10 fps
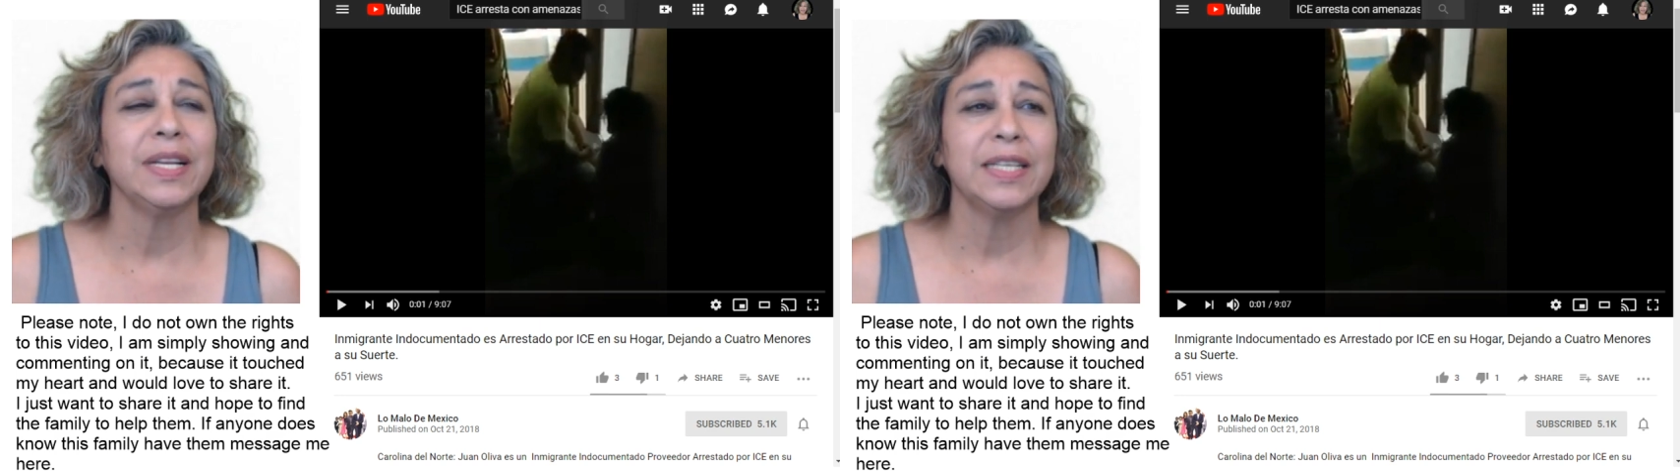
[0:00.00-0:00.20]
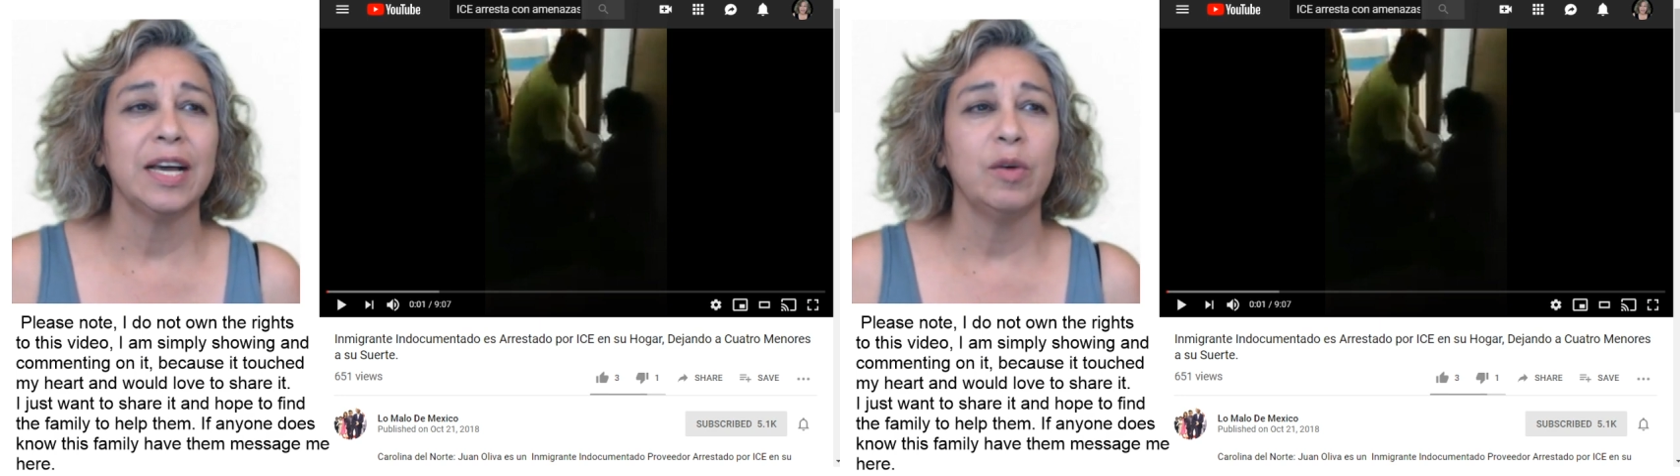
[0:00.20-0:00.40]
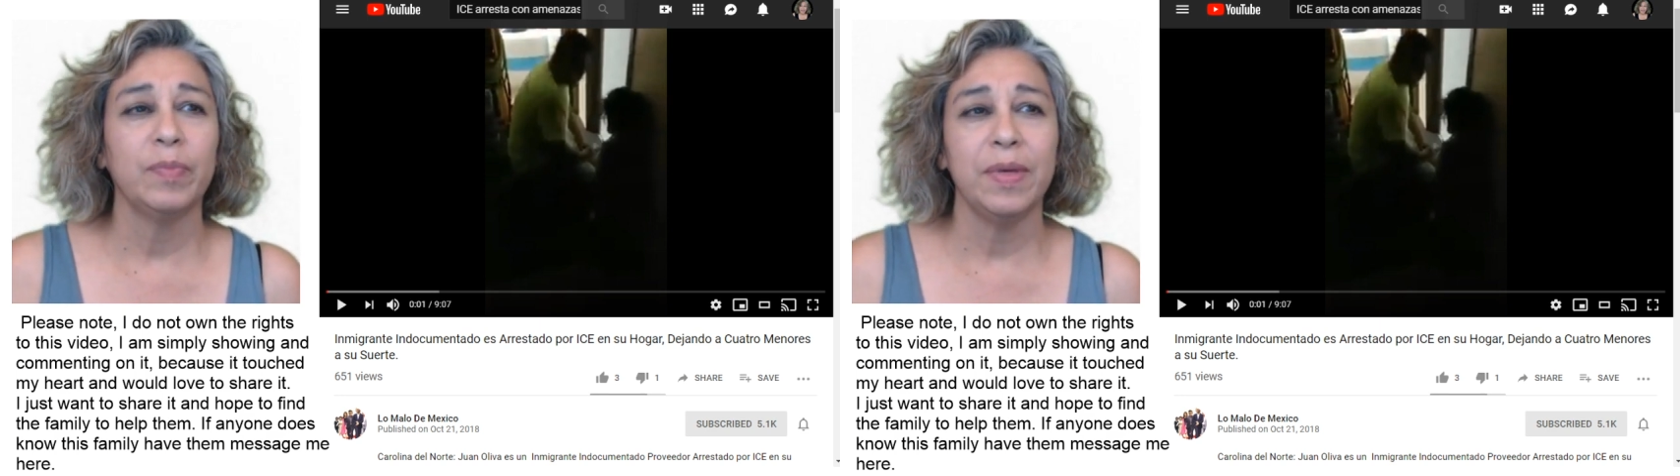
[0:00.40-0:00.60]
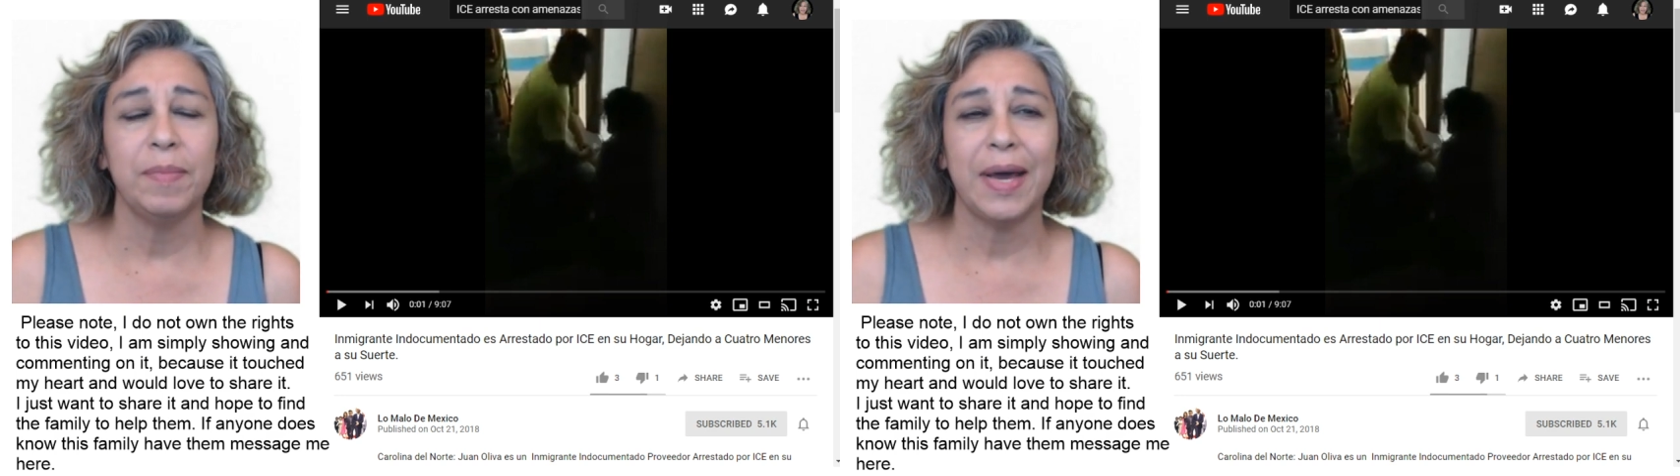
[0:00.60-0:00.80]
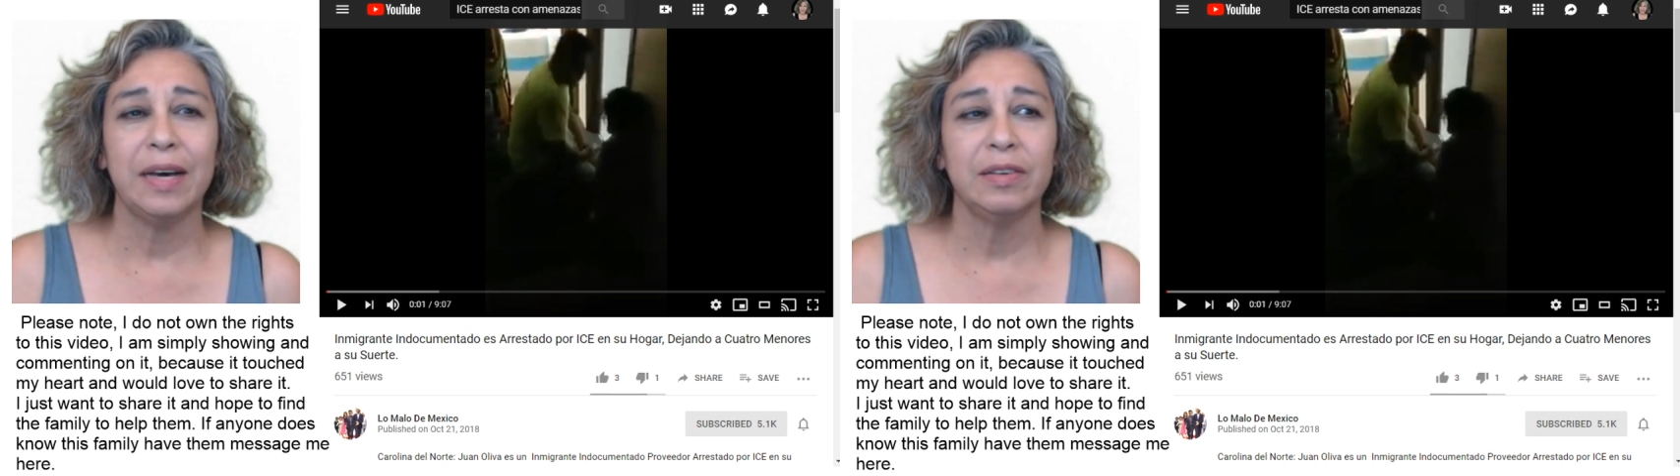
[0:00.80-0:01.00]
to help
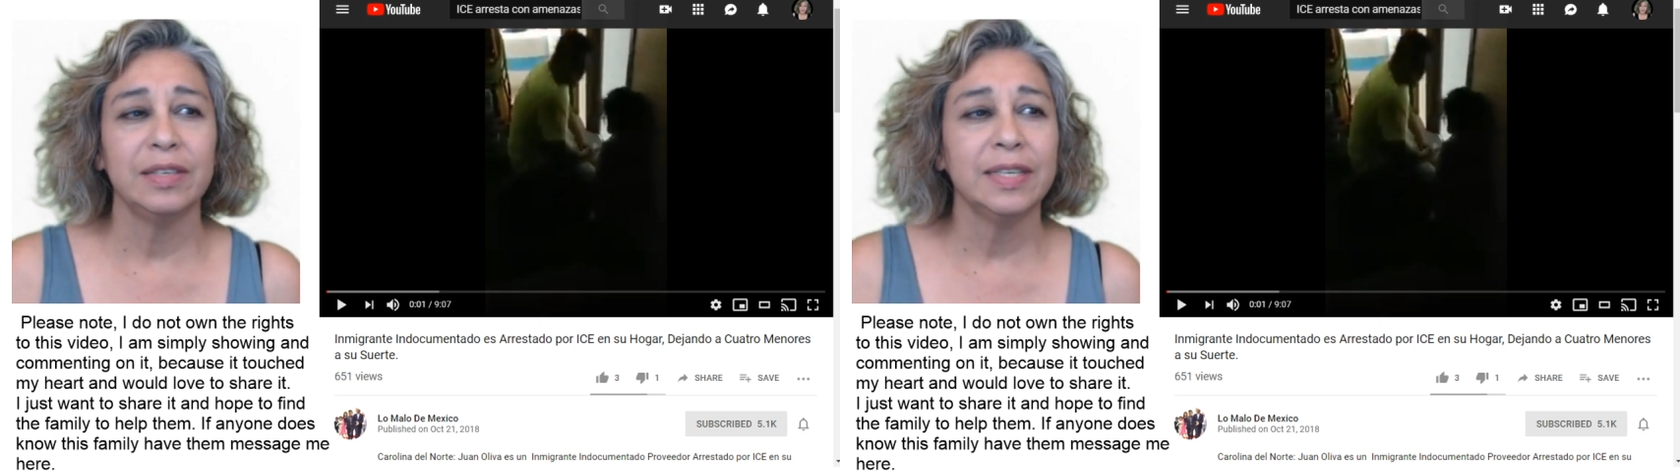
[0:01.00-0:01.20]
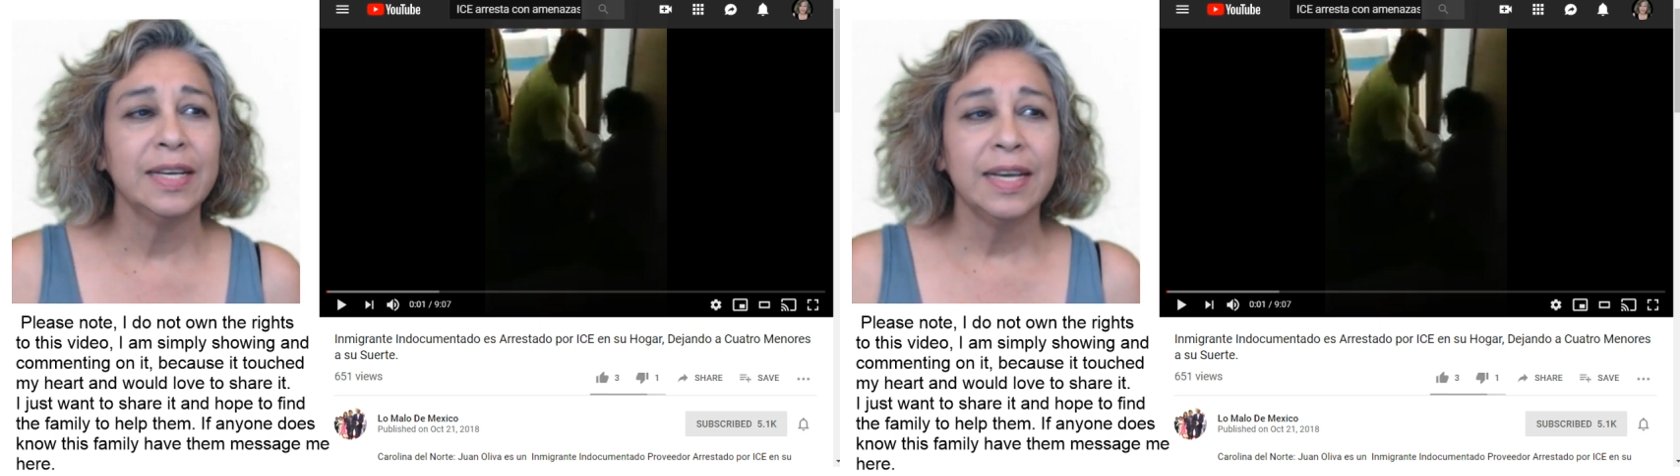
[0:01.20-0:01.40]
them out.